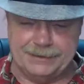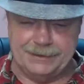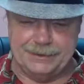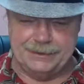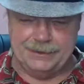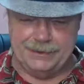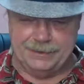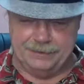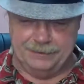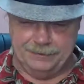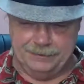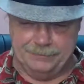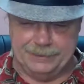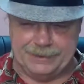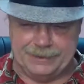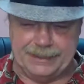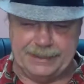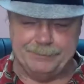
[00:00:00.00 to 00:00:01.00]
that are a little
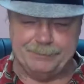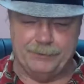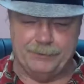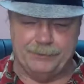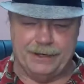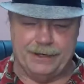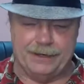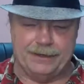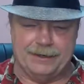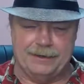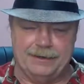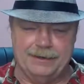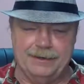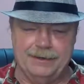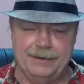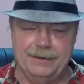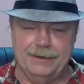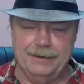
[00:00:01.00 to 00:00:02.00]
bit deeper water
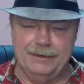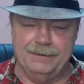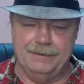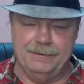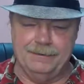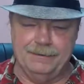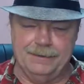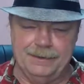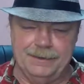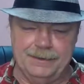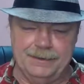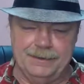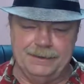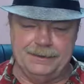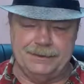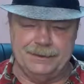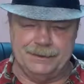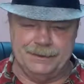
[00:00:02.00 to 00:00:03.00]

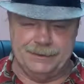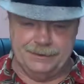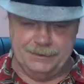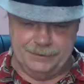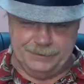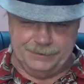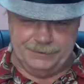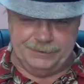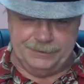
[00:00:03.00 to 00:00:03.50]
to